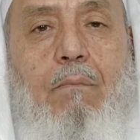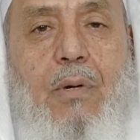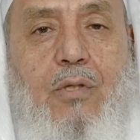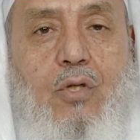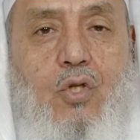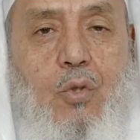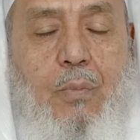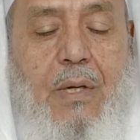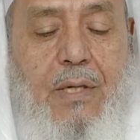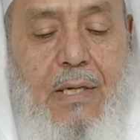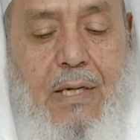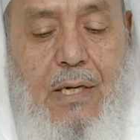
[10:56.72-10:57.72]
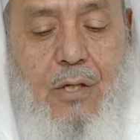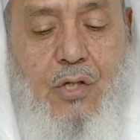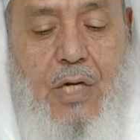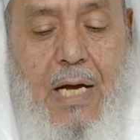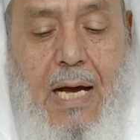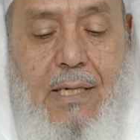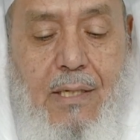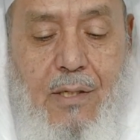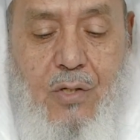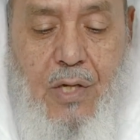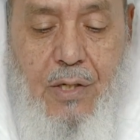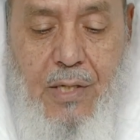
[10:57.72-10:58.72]
participating in jihad. And
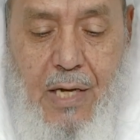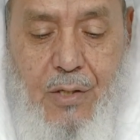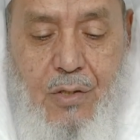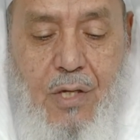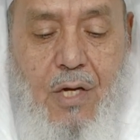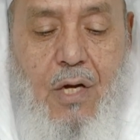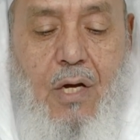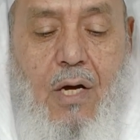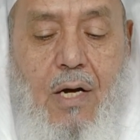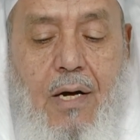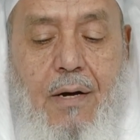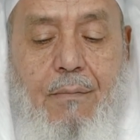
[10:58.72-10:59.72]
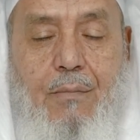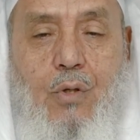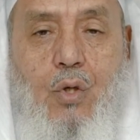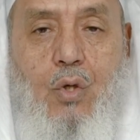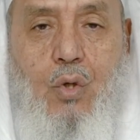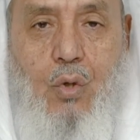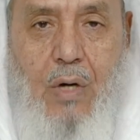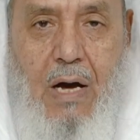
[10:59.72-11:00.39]
he said, yes, you